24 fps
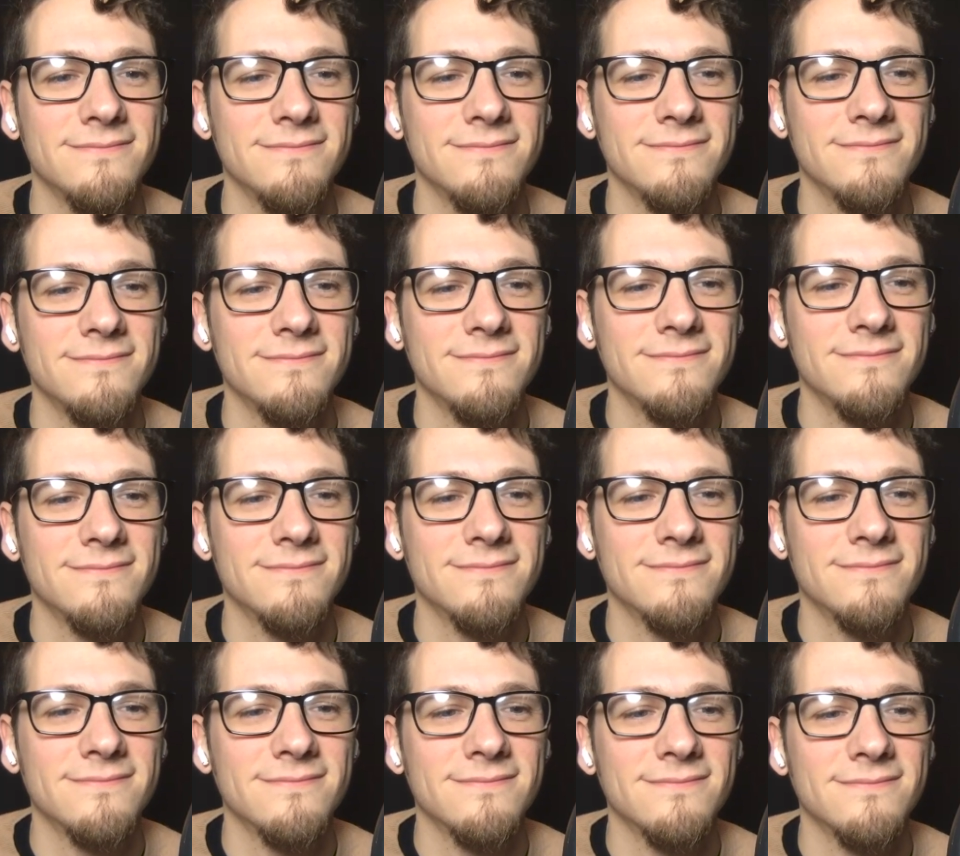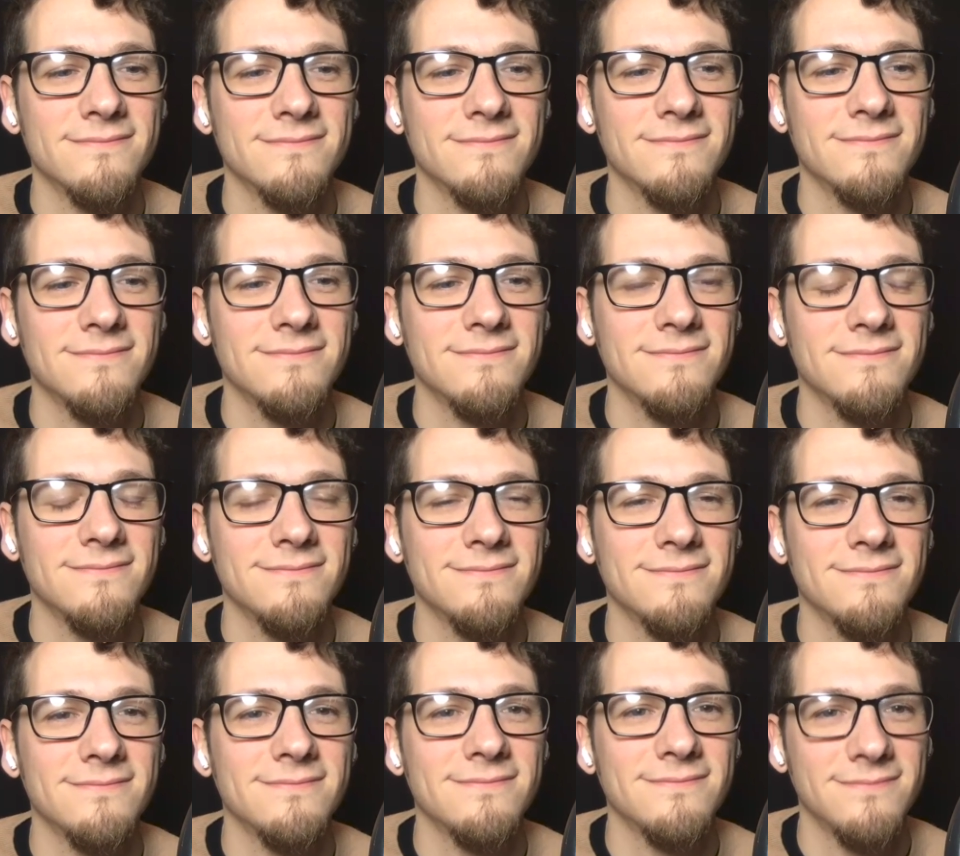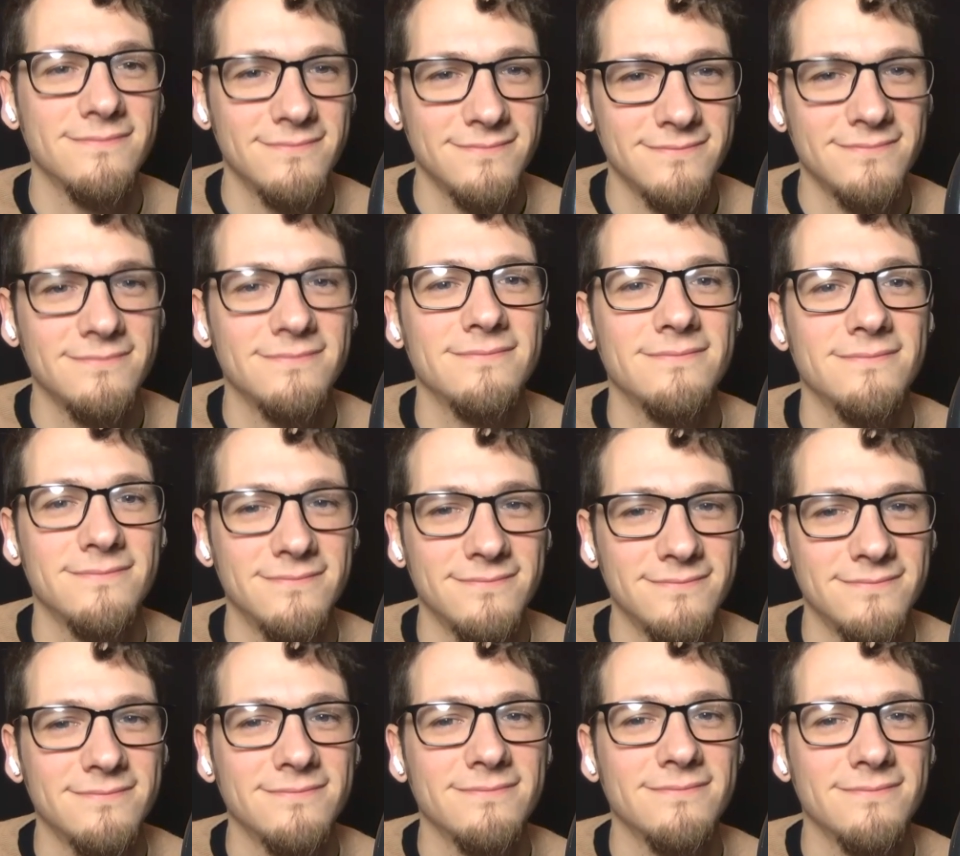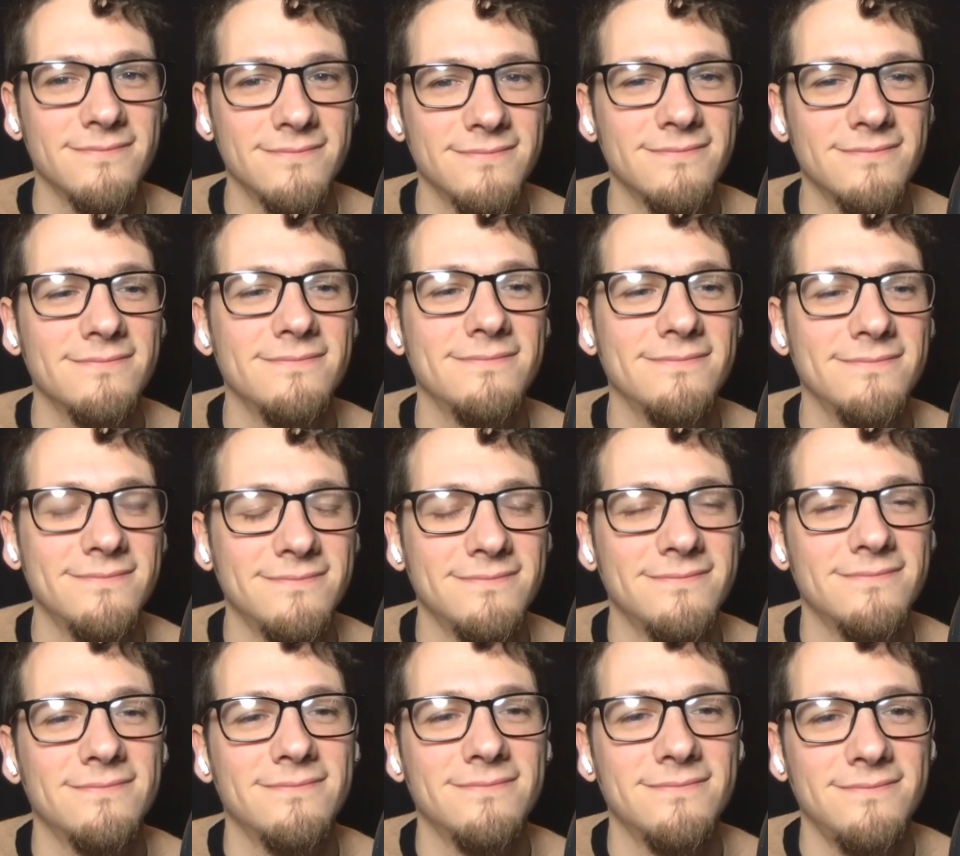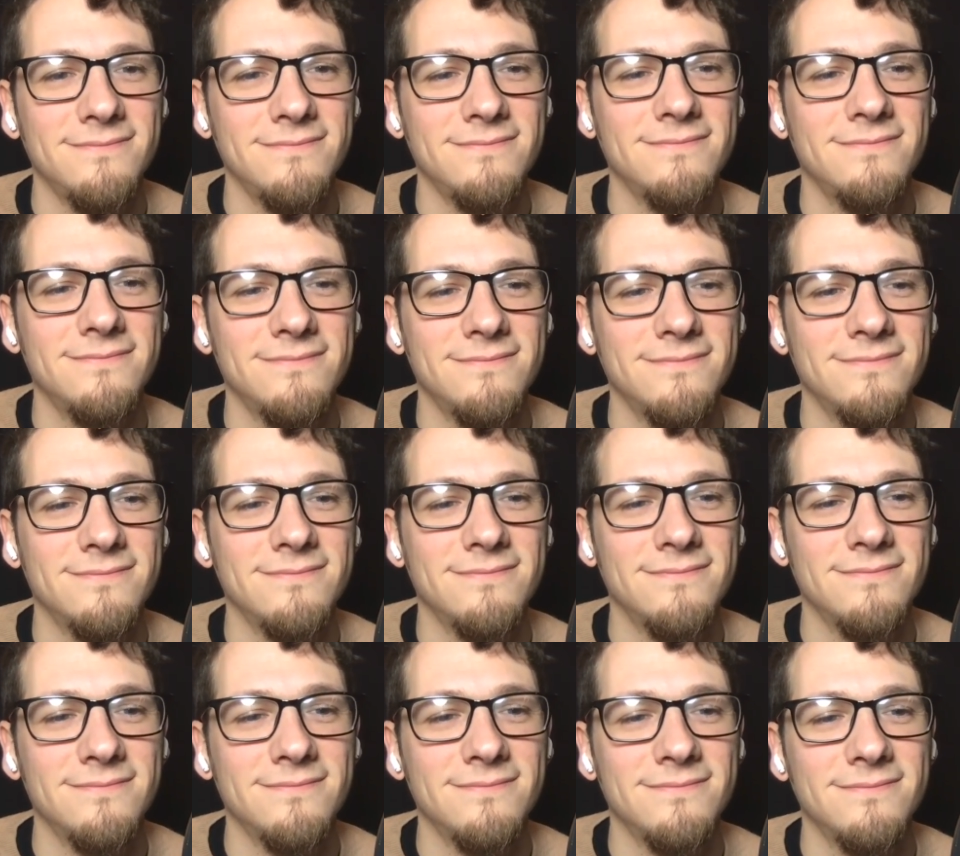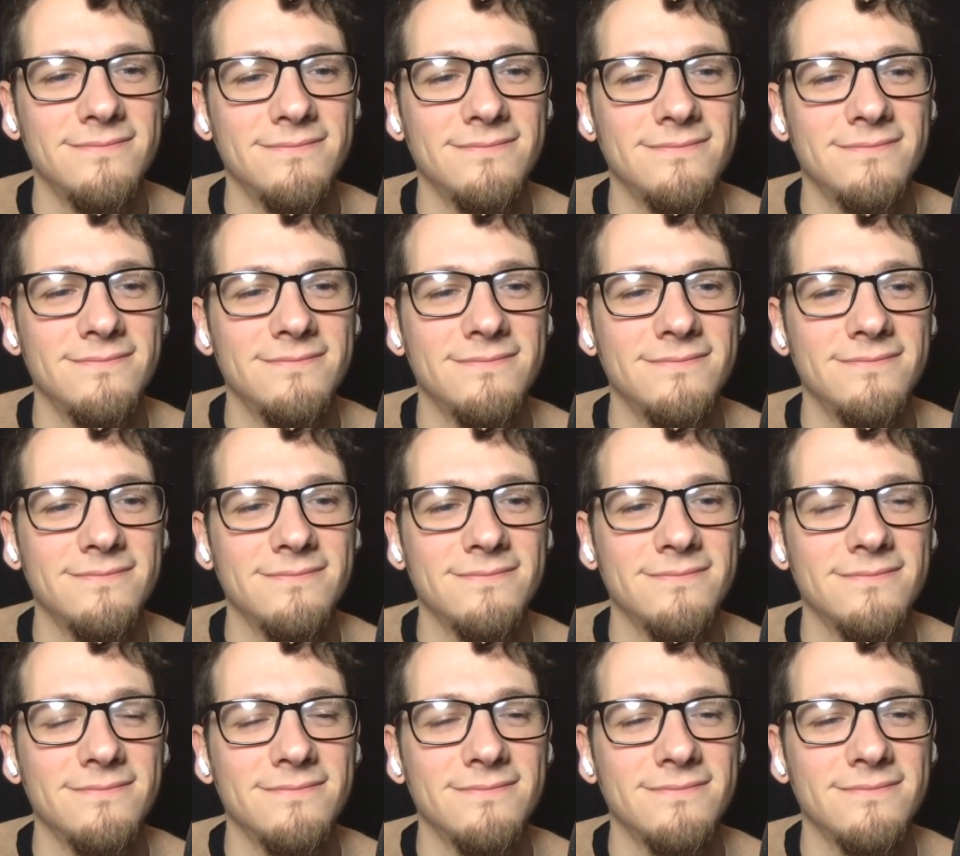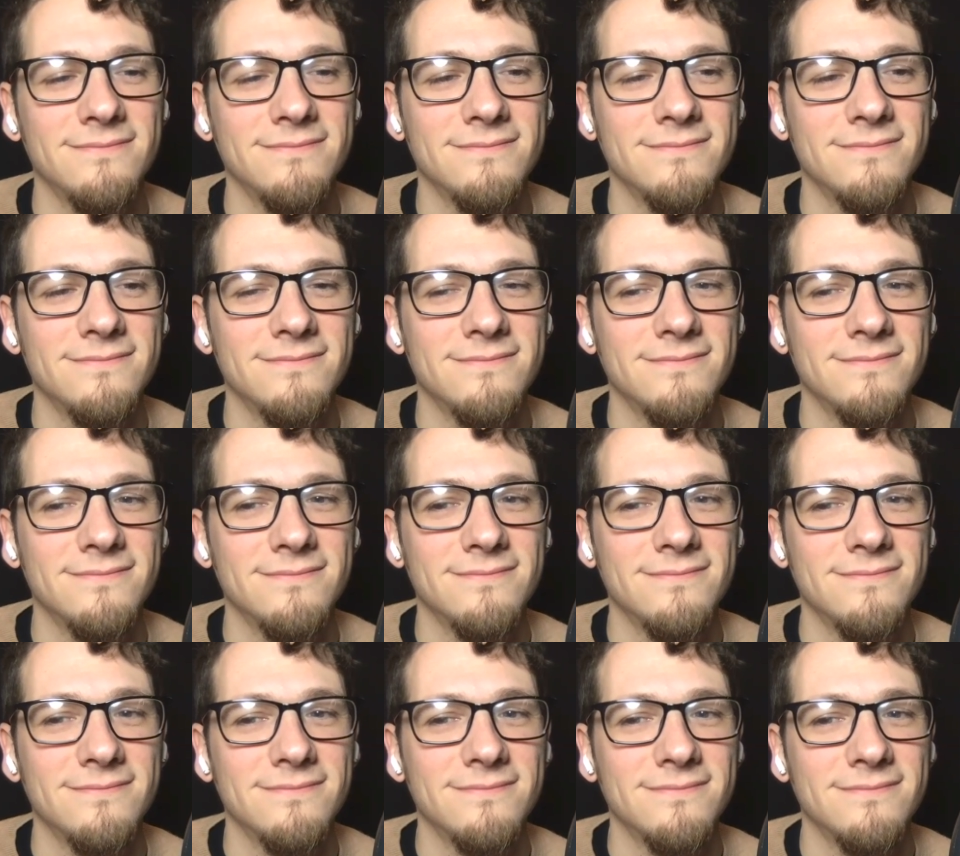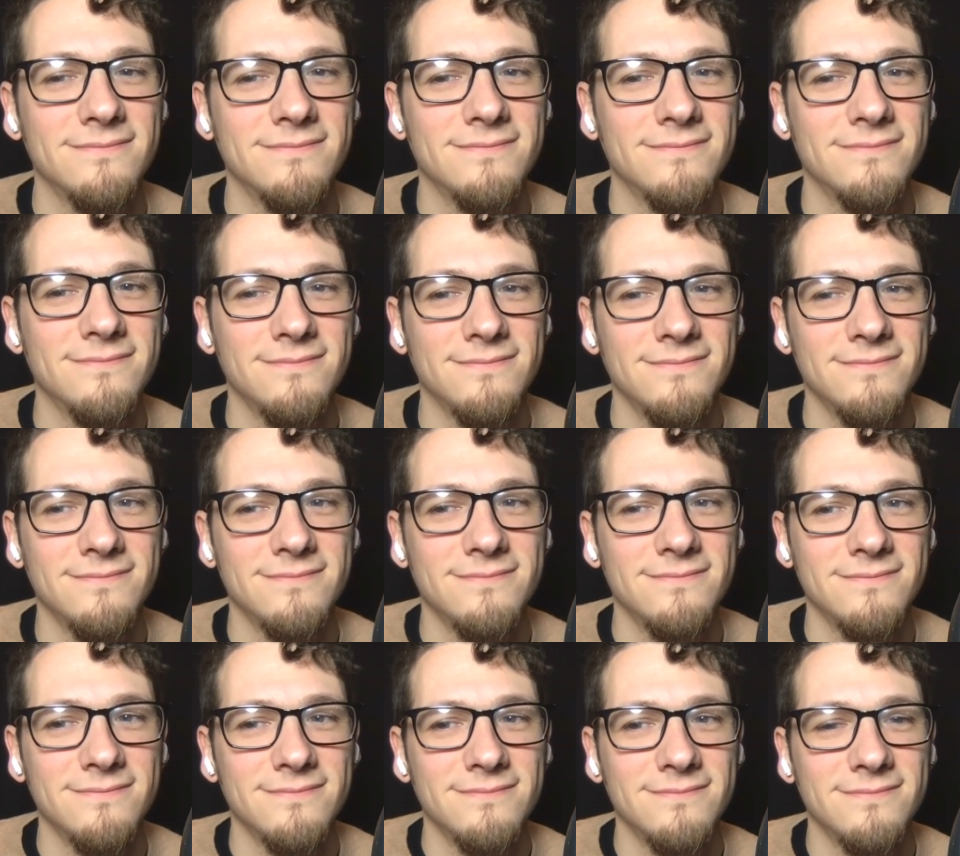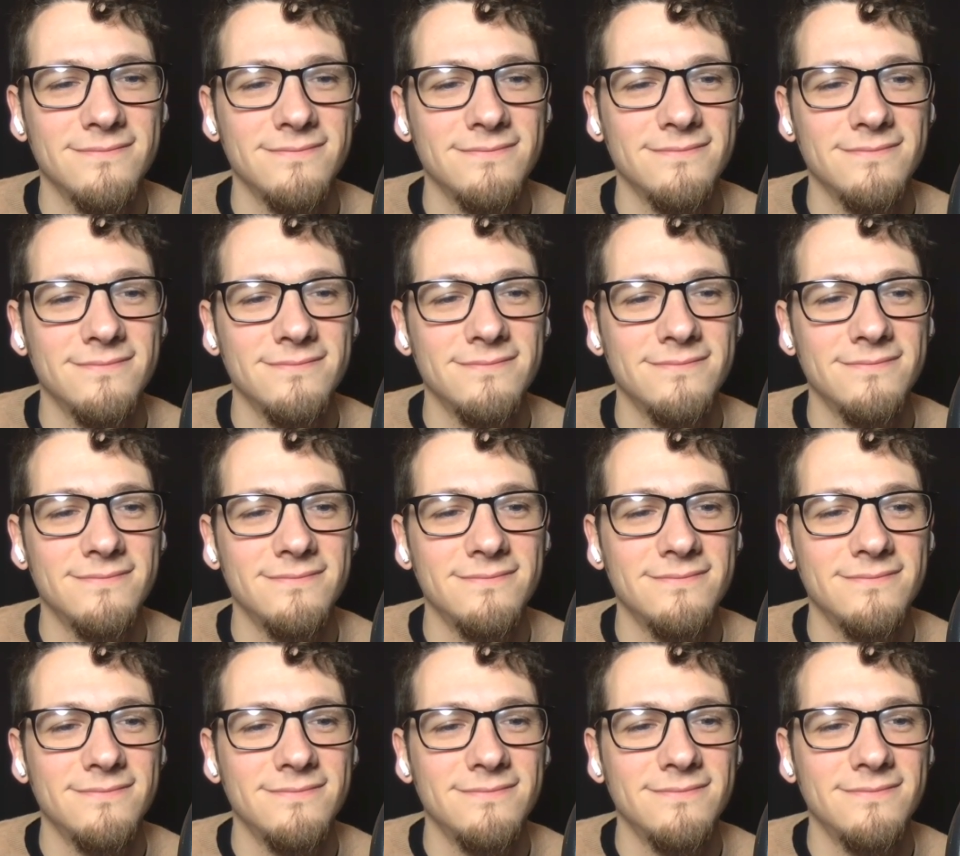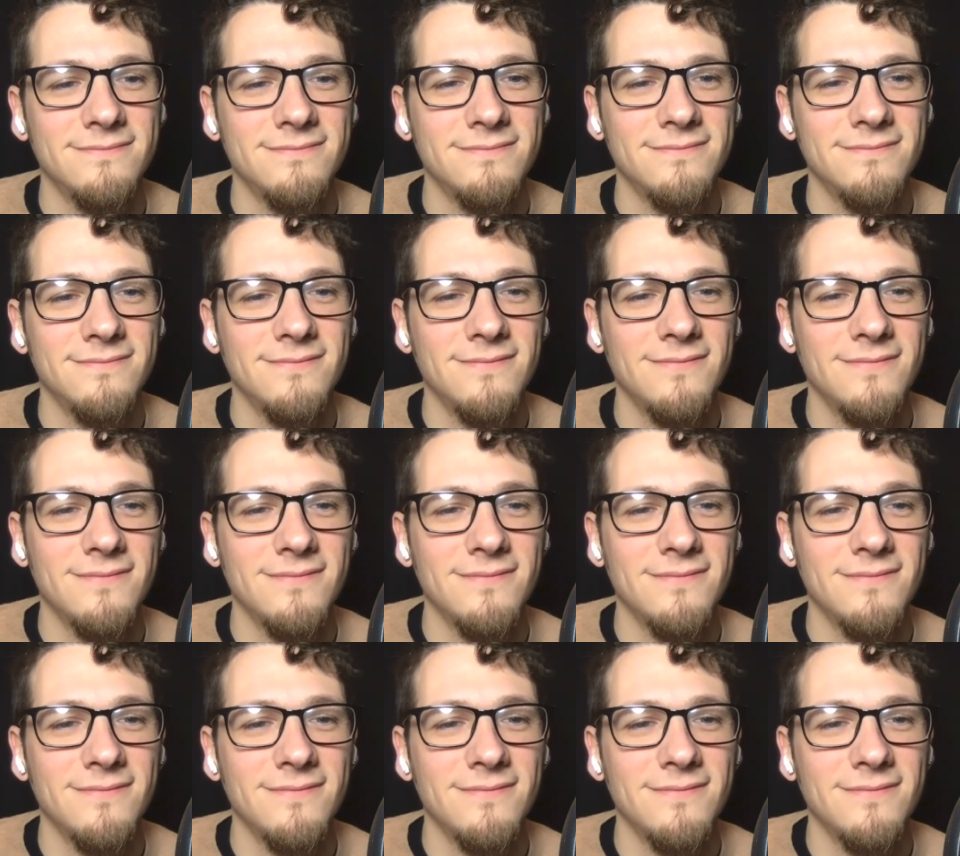This person isn't speaking.